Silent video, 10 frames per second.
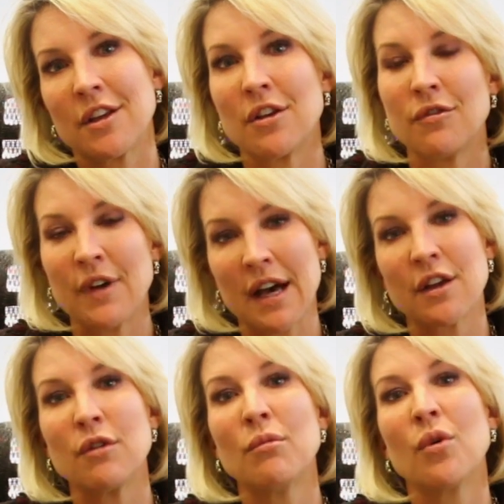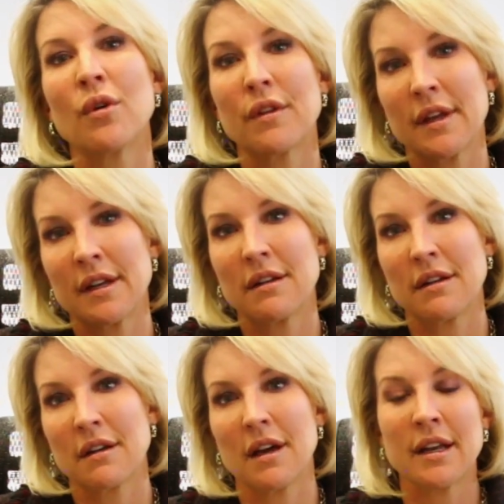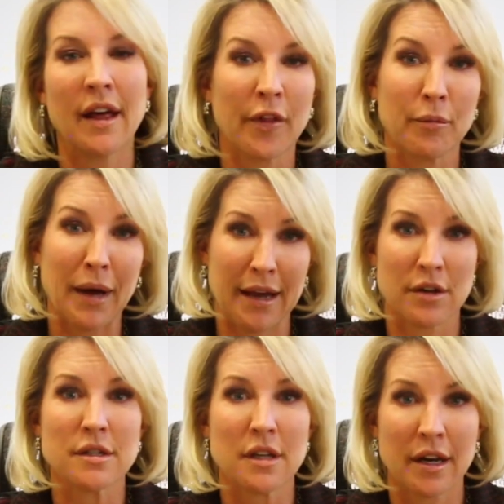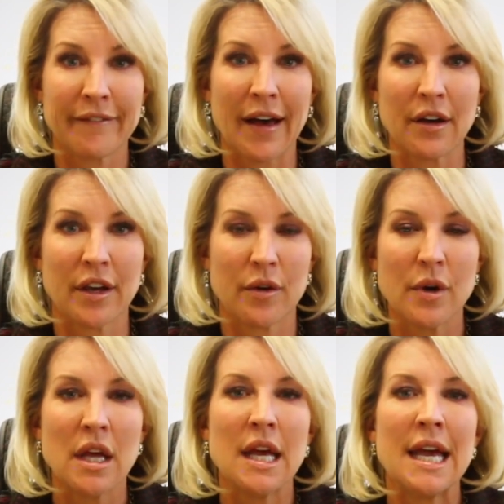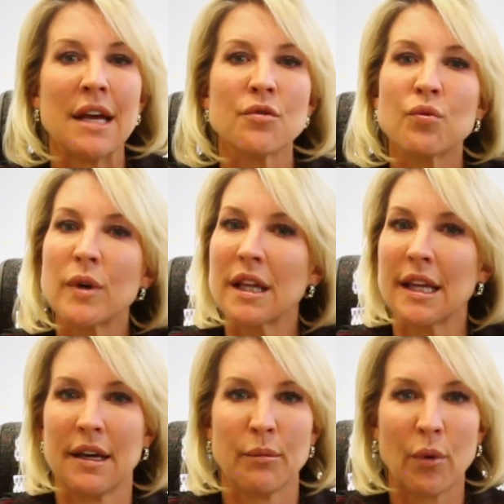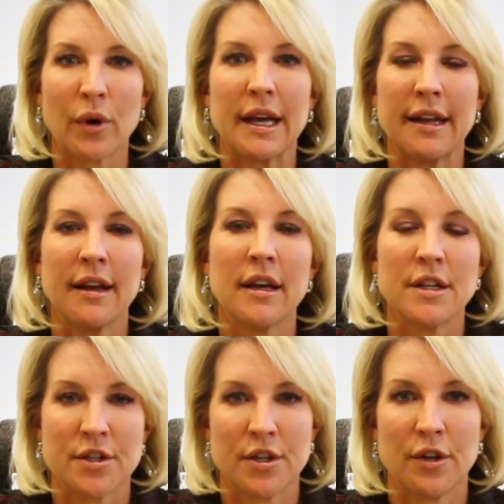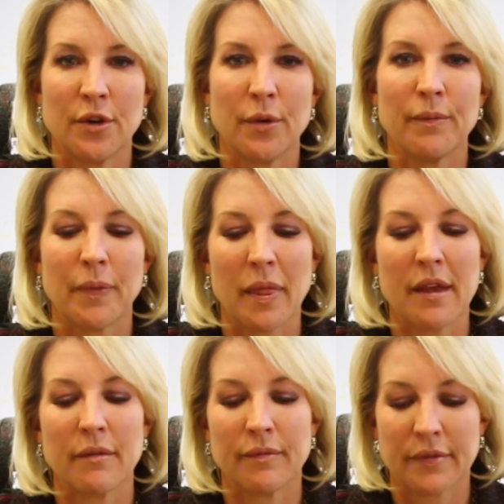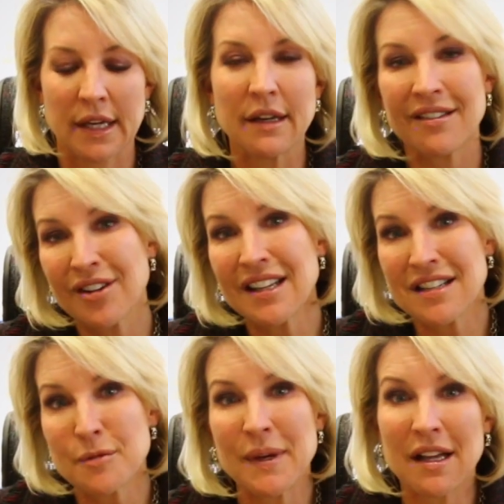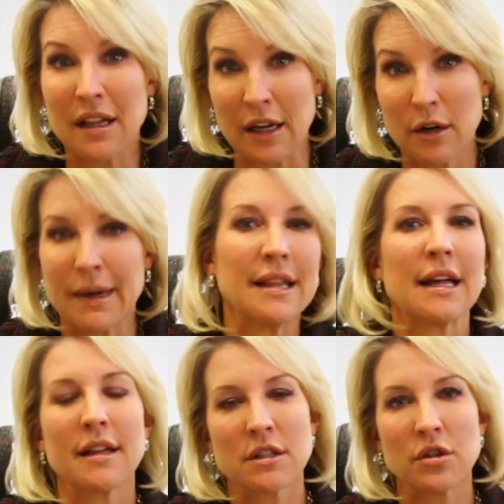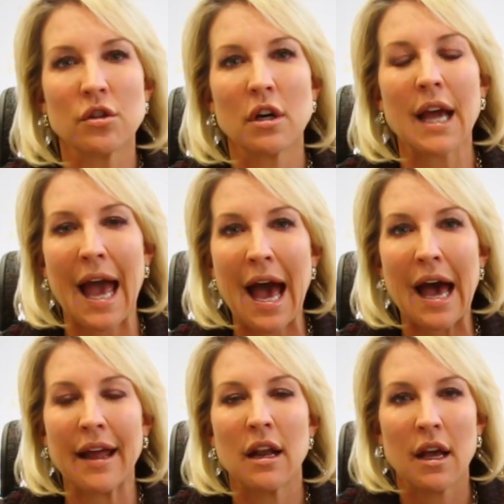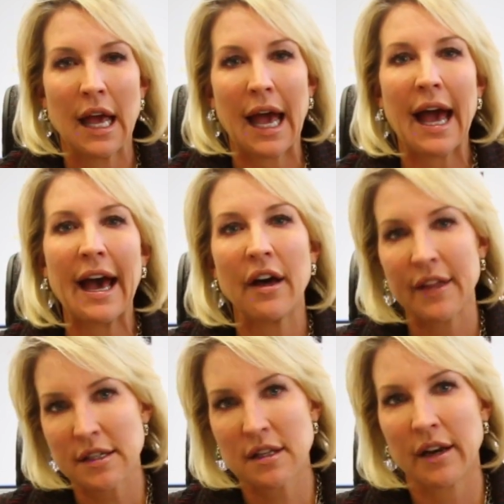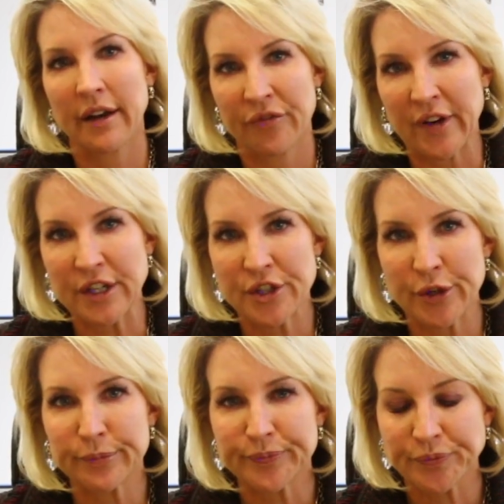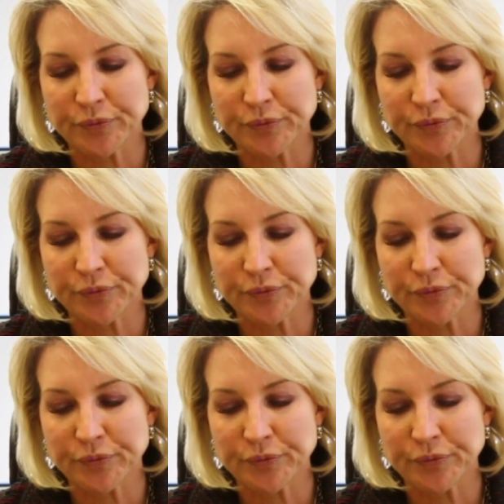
you value more than another buyer is going to value. It's really important to really just be clear about that. Let's look at how that's going to affect you